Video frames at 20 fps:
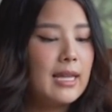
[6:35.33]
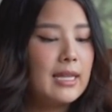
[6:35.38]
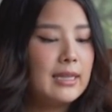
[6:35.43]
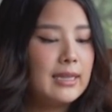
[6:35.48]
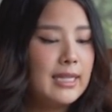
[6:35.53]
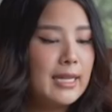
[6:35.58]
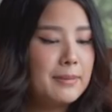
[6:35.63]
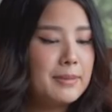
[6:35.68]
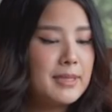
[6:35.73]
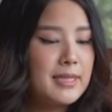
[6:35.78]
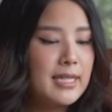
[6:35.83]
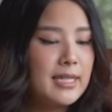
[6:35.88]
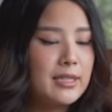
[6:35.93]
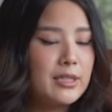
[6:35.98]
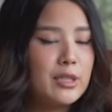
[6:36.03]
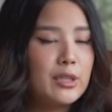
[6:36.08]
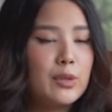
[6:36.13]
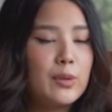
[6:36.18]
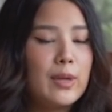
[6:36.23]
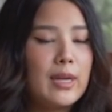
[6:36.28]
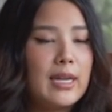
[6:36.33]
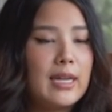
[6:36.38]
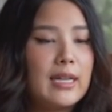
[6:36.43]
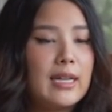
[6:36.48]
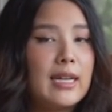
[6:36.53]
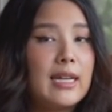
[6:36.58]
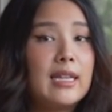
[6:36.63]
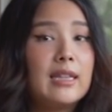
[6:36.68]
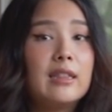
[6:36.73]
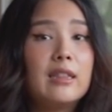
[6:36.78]
Lipstick 2
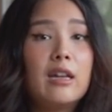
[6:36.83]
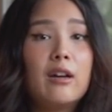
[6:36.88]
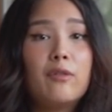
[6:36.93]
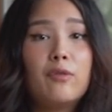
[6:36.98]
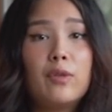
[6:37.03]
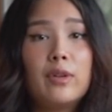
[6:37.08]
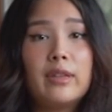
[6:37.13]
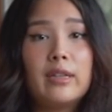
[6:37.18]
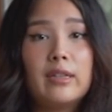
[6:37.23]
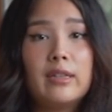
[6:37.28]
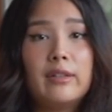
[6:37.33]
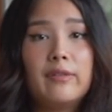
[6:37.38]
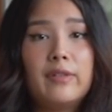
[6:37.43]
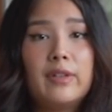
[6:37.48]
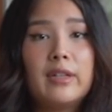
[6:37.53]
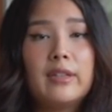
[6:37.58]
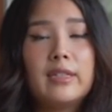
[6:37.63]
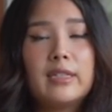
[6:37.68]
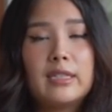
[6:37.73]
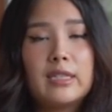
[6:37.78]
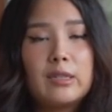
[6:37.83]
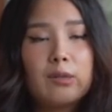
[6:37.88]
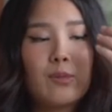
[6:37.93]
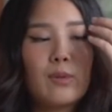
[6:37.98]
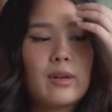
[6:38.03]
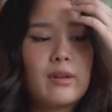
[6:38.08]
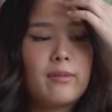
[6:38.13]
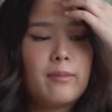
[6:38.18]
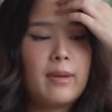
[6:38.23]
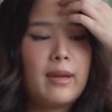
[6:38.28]
in Love with Olivia. This is
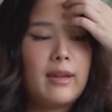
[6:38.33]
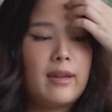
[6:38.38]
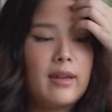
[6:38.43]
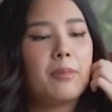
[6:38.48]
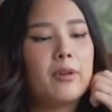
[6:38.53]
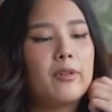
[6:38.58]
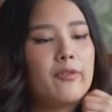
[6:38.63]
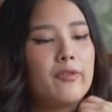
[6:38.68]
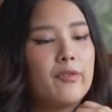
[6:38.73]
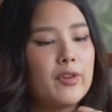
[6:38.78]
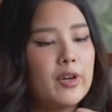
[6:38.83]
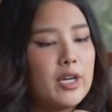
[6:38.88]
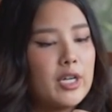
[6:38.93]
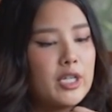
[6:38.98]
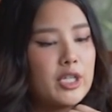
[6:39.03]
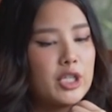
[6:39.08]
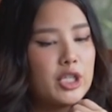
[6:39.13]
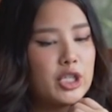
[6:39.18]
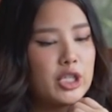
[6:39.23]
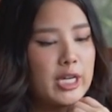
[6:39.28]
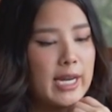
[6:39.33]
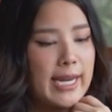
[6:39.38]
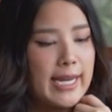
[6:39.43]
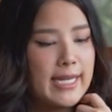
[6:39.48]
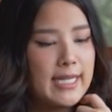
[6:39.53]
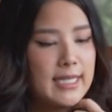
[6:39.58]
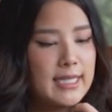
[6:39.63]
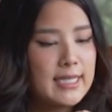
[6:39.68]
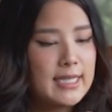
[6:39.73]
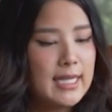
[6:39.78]
one of my preferred
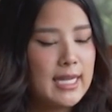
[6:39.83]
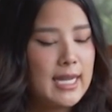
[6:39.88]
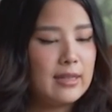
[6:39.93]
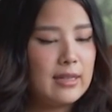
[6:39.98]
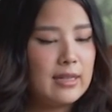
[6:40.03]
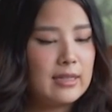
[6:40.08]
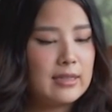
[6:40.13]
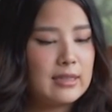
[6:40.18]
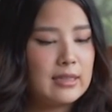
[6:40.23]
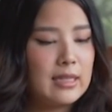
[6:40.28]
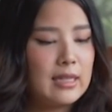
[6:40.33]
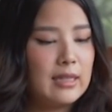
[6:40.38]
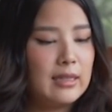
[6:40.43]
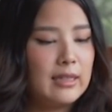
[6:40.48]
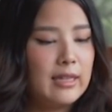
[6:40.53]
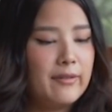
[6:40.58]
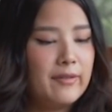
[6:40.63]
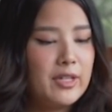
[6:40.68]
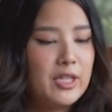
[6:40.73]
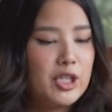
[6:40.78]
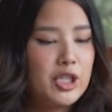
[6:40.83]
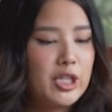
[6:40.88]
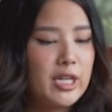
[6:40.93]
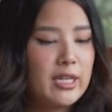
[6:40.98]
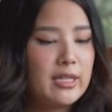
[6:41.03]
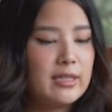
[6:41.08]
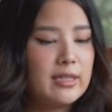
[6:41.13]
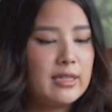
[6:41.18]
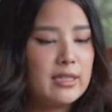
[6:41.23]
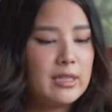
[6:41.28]
shades. It's 11
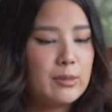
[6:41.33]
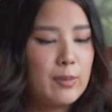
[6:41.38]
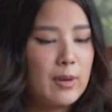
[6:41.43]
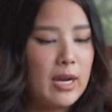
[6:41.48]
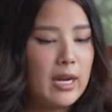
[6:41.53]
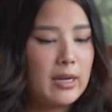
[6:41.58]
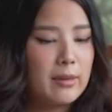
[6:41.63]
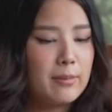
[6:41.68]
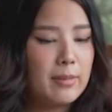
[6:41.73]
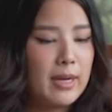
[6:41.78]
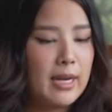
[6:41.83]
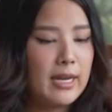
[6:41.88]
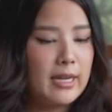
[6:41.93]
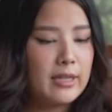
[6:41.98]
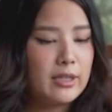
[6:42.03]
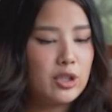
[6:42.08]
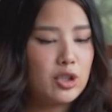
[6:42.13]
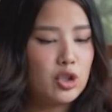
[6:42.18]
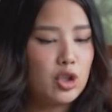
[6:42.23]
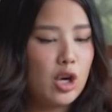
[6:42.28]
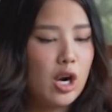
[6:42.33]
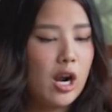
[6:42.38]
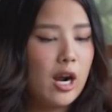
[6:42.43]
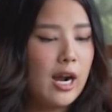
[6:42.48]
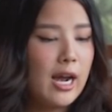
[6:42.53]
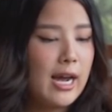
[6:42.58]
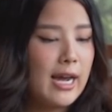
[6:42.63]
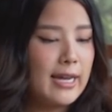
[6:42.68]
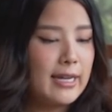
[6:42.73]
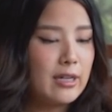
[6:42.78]
shades inspired by
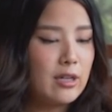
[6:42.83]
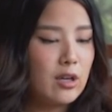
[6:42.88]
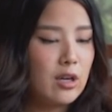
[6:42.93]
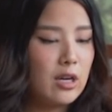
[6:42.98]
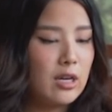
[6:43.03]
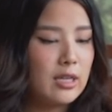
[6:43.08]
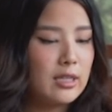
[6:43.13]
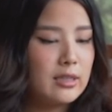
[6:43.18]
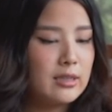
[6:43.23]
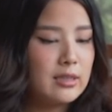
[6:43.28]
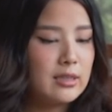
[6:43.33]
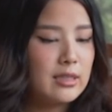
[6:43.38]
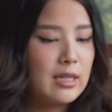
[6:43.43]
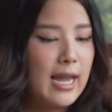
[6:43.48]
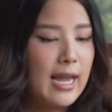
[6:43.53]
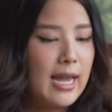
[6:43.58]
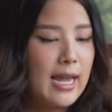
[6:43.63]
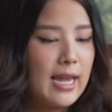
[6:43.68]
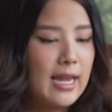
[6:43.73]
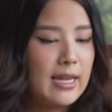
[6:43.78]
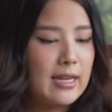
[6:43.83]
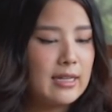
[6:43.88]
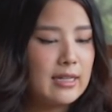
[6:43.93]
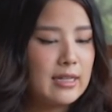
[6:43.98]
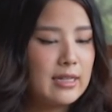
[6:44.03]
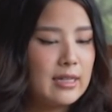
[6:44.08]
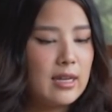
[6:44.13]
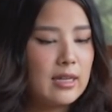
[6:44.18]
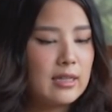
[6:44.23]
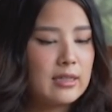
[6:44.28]
strong icons, and
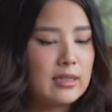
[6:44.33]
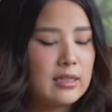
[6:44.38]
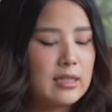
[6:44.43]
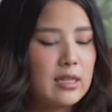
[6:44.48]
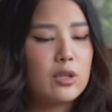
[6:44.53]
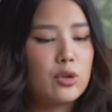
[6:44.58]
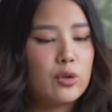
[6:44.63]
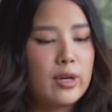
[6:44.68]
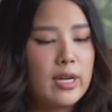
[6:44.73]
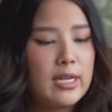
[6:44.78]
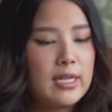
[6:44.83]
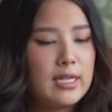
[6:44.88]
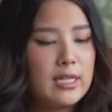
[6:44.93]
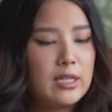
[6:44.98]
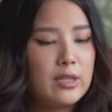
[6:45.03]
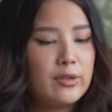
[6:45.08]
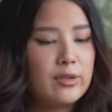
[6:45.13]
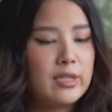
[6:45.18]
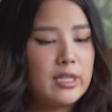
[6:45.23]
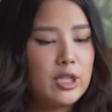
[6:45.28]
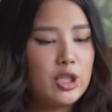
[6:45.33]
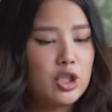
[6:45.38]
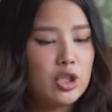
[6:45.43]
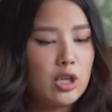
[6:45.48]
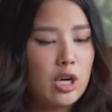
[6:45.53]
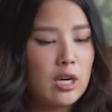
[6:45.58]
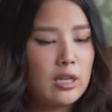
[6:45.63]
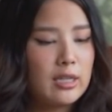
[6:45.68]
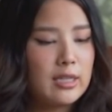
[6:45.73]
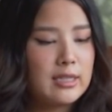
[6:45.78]
it's created using
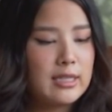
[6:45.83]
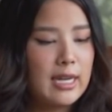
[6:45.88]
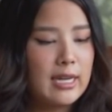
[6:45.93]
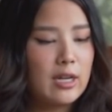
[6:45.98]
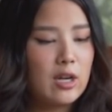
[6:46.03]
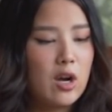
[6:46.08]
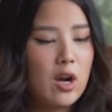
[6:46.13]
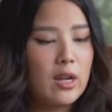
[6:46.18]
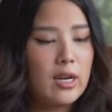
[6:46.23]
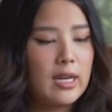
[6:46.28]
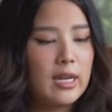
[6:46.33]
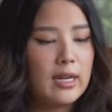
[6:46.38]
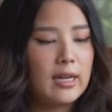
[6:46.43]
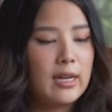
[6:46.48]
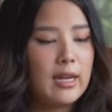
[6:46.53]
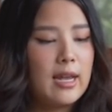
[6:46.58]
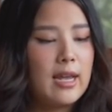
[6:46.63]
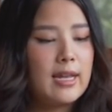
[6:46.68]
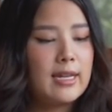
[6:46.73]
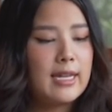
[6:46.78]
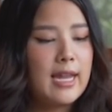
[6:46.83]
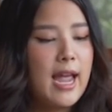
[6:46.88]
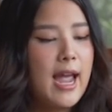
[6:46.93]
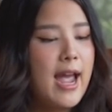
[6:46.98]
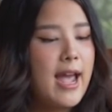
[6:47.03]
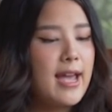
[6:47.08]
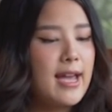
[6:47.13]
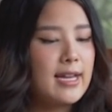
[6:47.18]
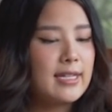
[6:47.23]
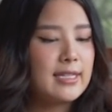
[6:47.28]
Charlotte's iconic
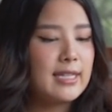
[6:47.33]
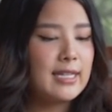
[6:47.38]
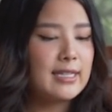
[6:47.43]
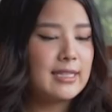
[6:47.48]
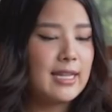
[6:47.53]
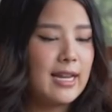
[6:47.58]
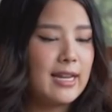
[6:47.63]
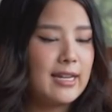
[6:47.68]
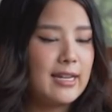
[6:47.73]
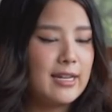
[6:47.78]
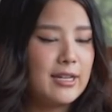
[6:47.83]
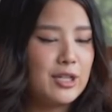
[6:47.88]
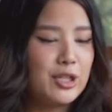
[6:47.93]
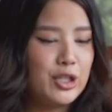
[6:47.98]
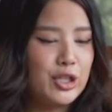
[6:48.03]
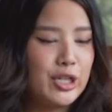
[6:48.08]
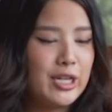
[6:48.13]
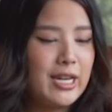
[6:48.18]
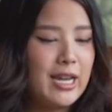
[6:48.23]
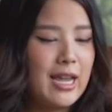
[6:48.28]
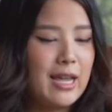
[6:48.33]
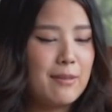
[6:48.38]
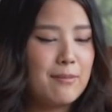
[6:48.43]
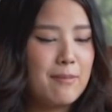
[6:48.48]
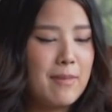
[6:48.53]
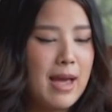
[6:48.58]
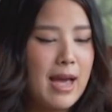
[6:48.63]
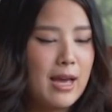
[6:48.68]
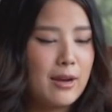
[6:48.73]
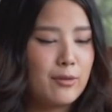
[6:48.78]
KISSING
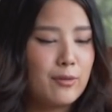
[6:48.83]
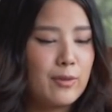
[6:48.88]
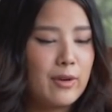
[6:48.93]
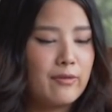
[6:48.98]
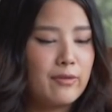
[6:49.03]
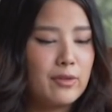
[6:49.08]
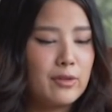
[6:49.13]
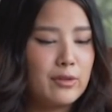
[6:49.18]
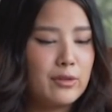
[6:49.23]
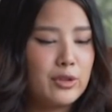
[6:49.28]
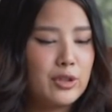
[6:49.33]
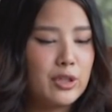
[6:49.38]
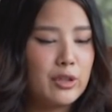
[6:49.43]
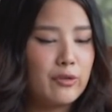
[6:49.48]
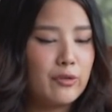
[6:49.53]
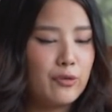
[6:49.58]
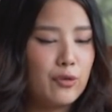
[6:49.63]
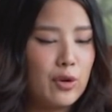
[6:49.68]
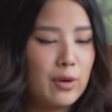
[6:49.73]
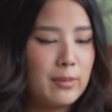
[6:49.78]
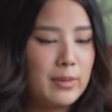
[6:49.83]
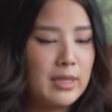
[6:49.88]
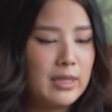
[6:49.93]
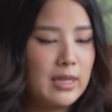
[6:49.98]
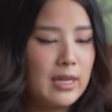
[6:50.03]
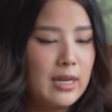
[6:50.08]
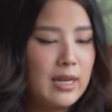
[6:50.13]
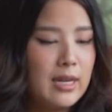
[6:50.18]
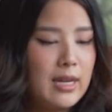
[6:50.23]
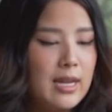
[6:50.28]
and Matte Revolution
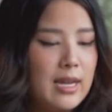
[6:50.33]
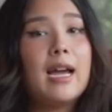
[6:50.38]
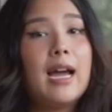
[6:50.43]
formula.